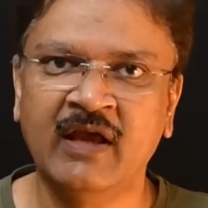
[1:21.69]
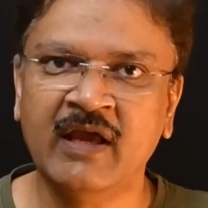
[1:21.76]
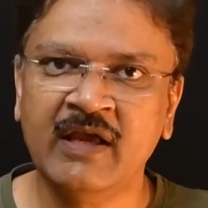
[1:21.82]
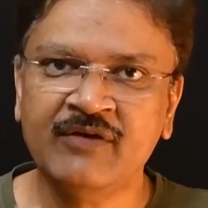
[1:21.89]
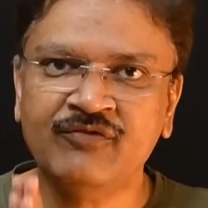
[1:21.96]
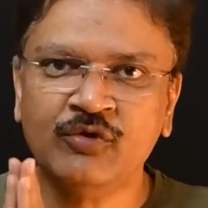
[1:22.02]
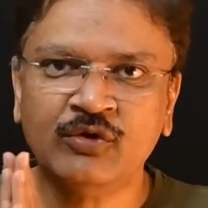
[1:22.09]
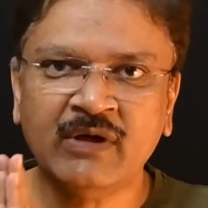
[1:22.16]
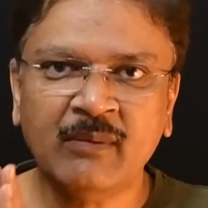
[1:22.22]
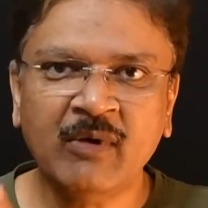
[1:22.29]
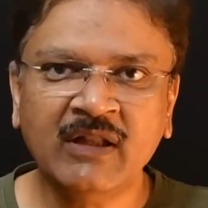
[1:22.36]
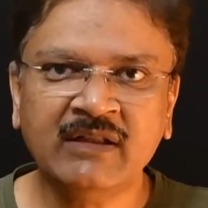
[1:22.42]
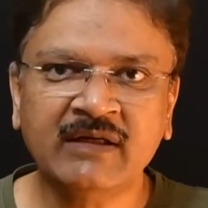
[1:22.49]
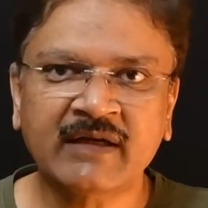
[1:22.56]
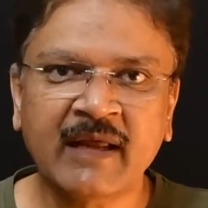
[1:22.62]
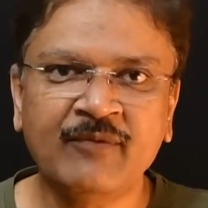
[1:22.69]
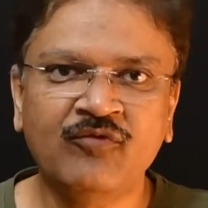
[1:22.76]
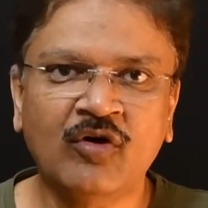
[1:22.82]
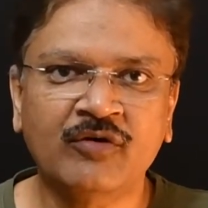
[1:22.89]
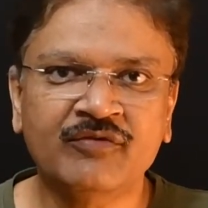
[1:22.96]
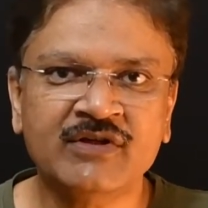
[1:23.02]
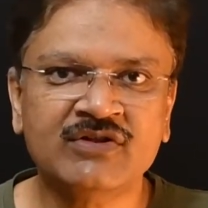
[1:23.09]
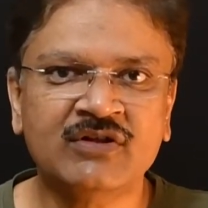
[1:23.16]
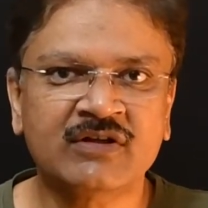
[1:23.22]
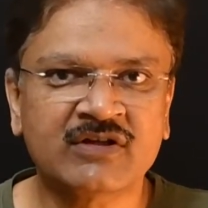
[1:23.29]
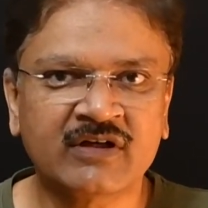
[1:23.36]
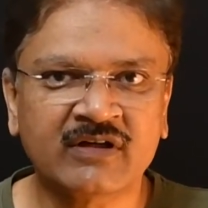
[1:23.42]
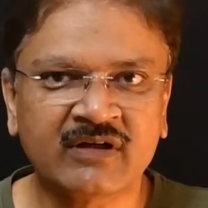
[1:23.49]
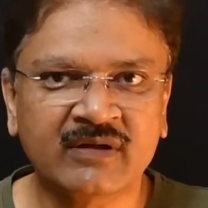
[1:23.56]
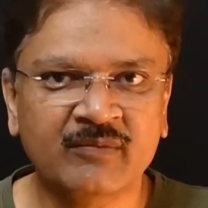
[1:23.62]
If you double the time for which the
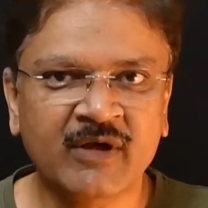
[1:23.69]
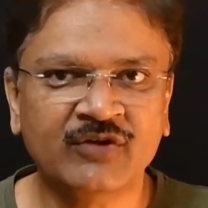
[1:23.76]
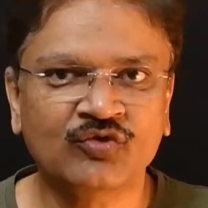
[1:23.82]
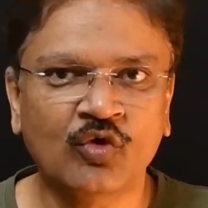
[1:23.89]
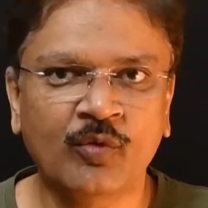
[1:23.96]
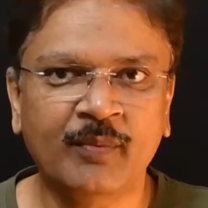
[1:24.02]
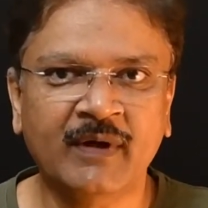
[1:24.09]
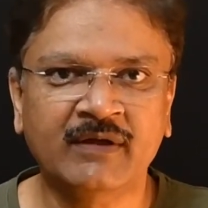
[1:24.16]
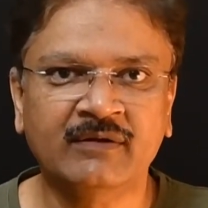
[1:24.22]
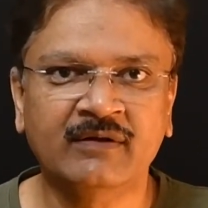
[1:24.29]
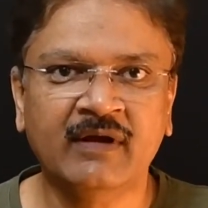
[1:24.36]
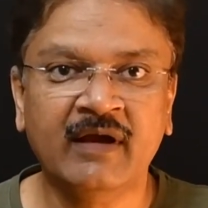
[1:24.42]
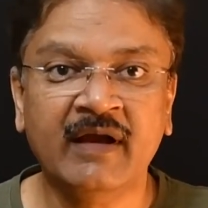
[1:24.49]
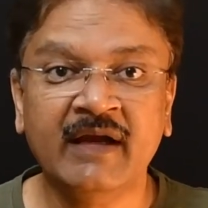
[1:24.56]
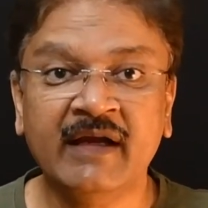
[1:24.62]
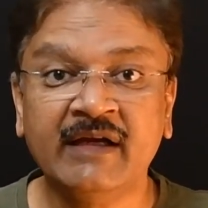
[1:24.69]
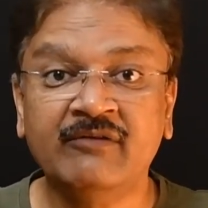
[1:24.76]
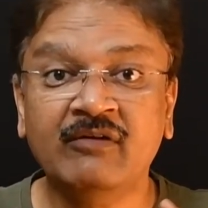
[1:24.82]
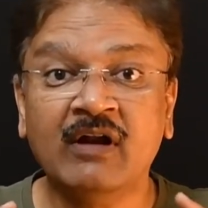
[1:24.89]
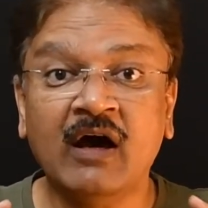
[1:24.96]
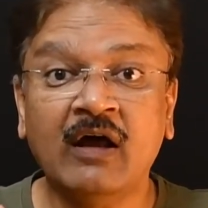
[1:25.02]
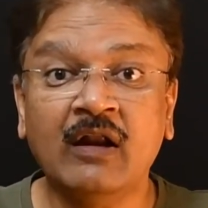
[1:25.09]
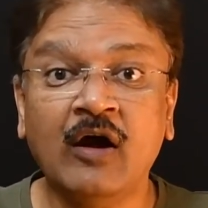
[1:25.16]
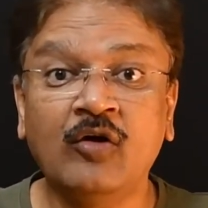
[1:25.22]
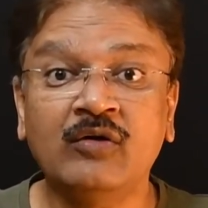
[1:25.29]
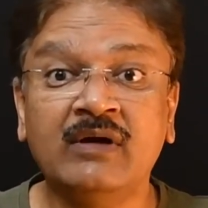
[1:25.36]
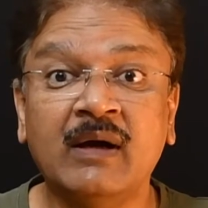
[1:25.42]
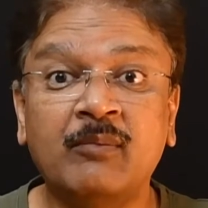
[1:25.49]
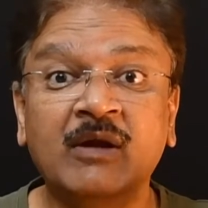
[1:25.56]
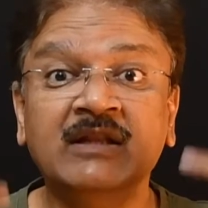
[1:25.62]
shutter remains open, it will allow
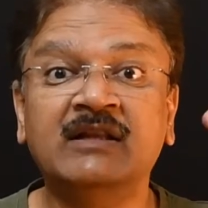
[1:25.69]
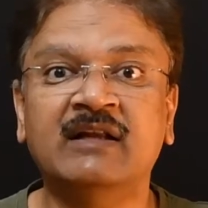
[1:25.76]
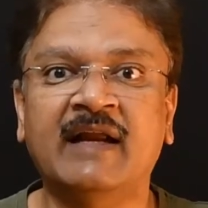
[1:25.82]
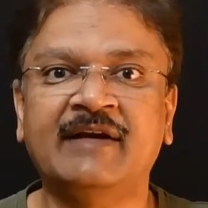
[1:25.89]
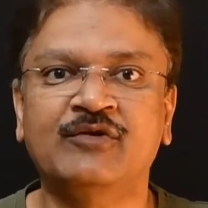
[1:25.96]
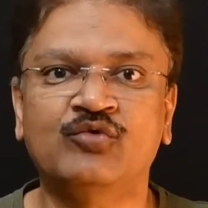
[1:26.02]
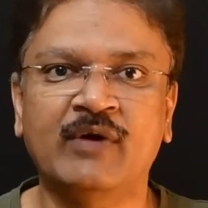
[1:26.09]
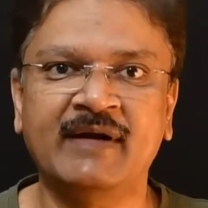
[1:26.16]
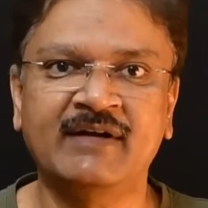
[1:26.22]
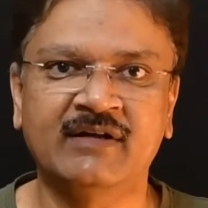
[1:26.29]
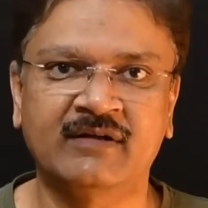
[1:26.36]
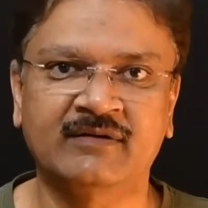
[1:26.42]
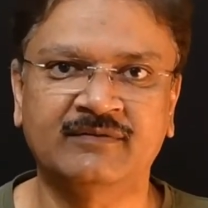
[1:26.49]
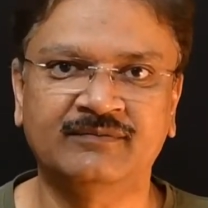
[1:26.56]
double the light to enter.